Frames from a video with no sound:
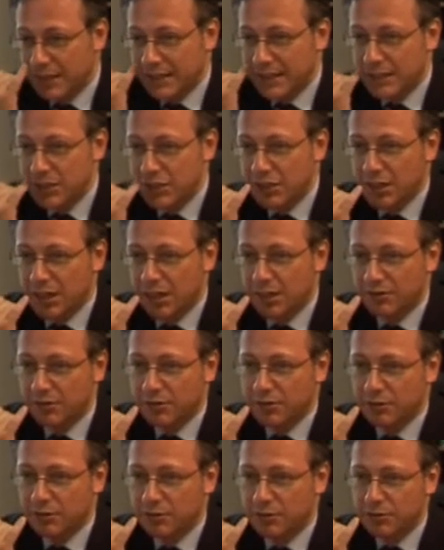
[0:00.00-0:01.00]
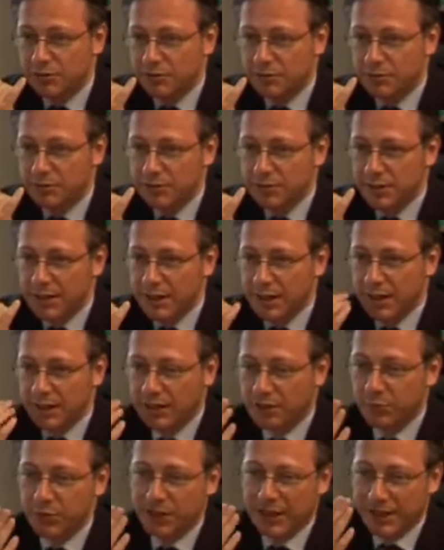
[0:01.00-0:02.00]
the inside of the nose,
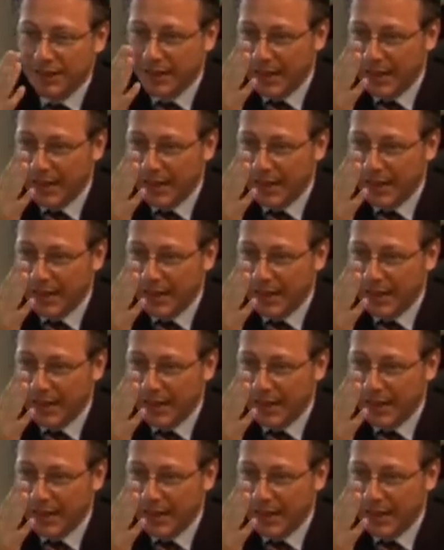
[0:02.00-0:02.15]
and then we